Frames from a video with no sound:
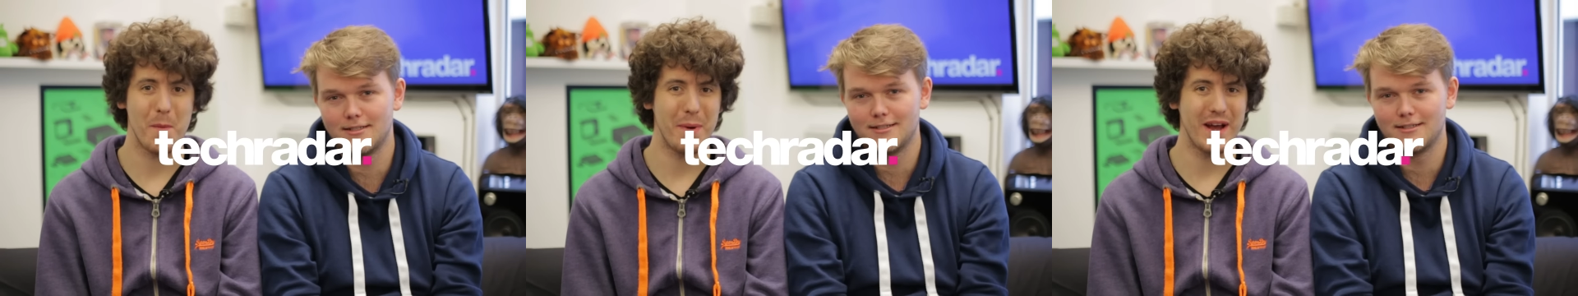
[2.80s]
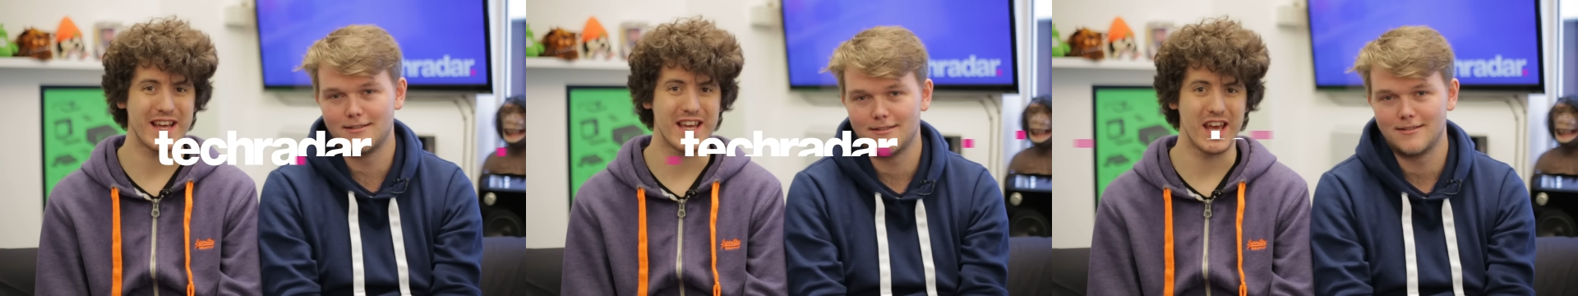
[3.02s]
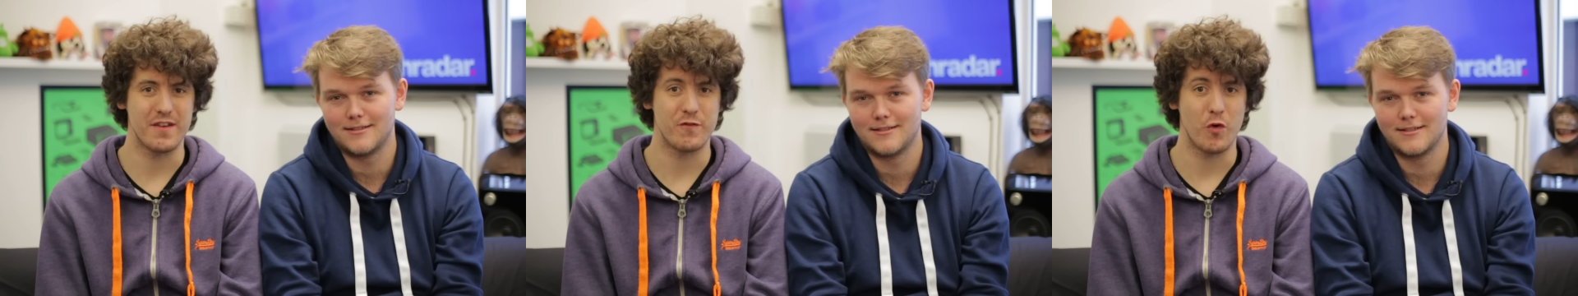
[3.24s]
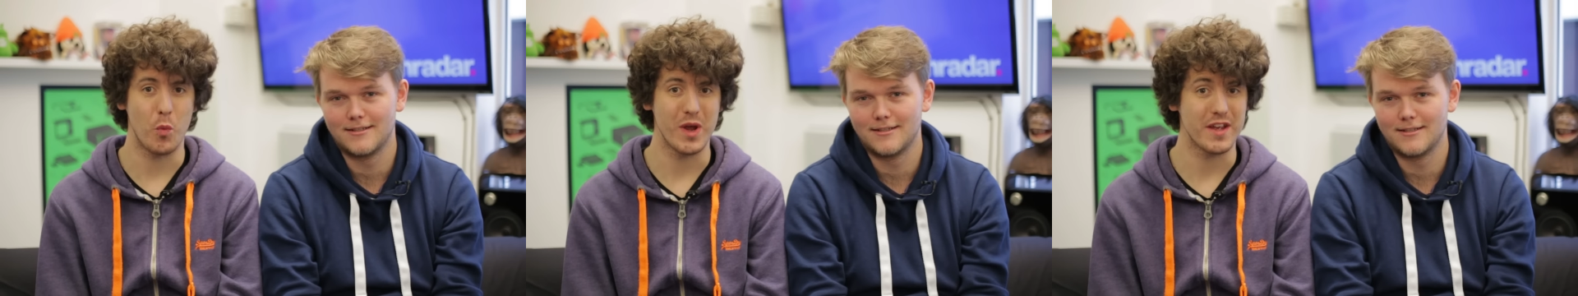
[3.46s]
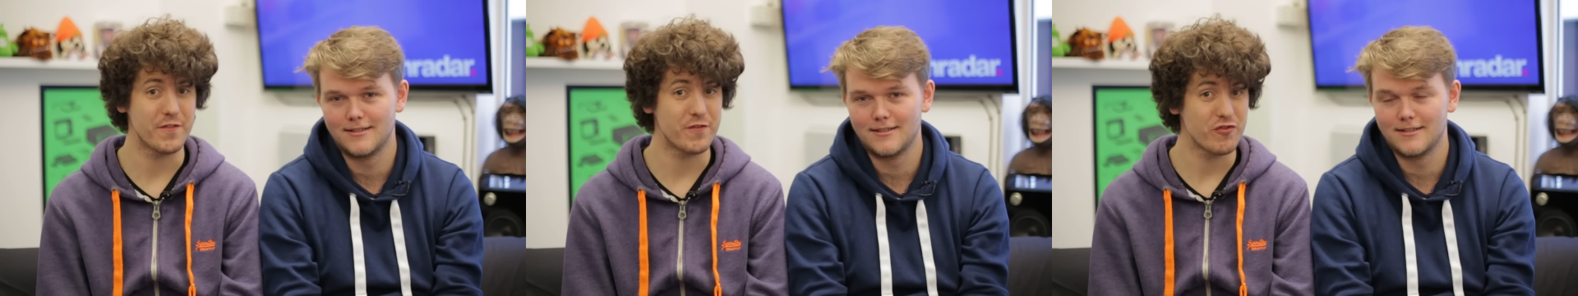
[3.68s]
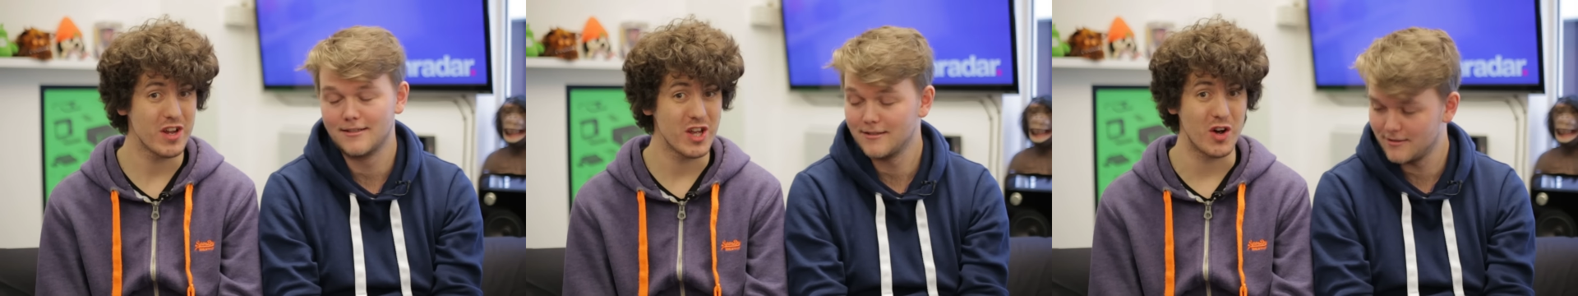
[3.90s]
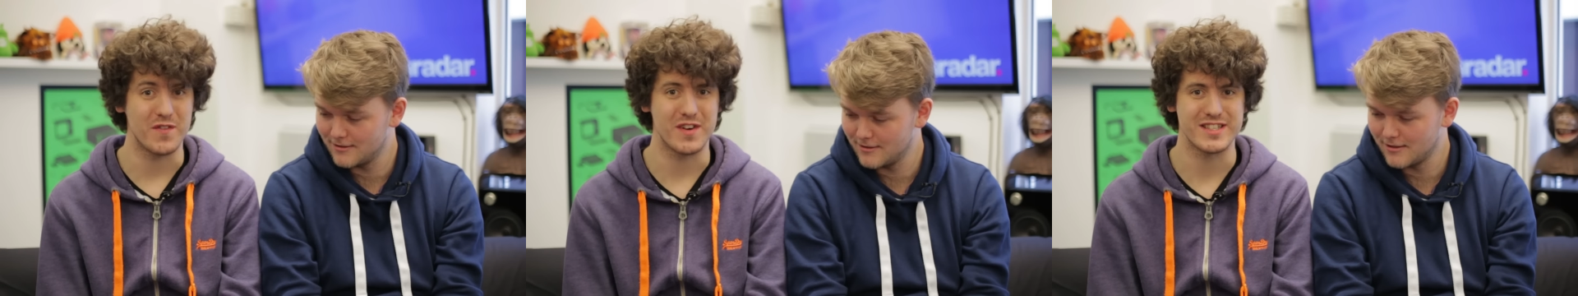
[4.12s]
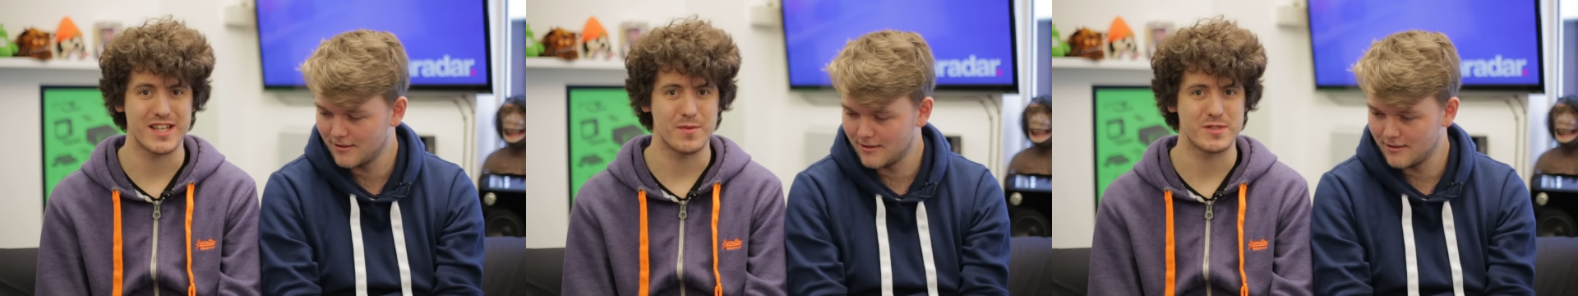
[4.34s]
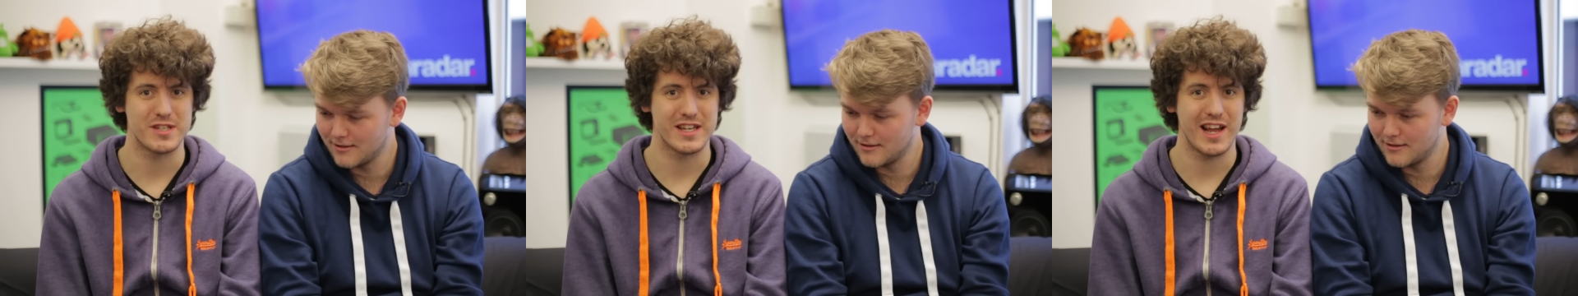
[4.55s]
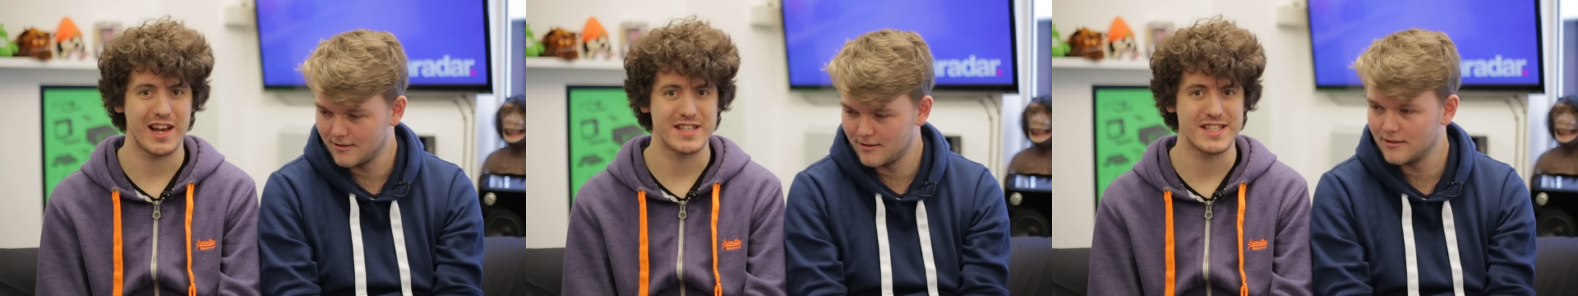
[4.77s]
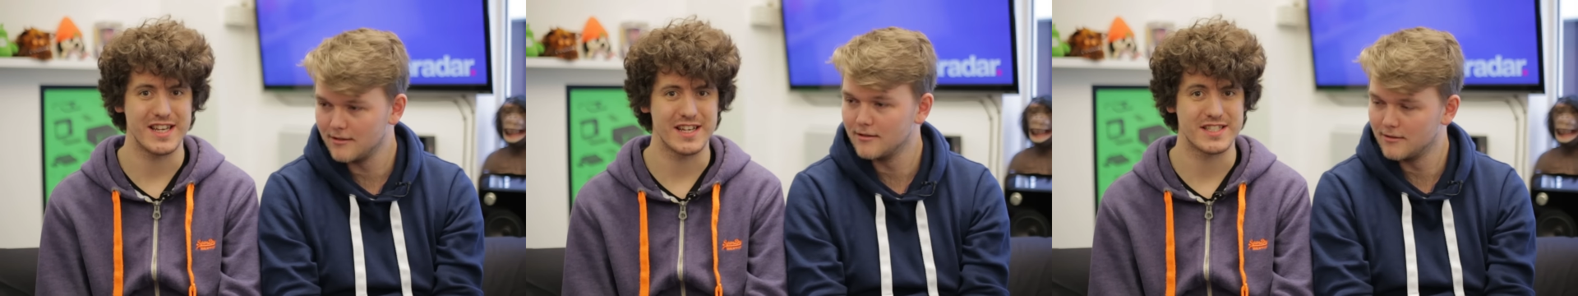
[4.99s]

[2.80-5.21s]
Speaker 1: we're back again for week three of our Samsung Galaxy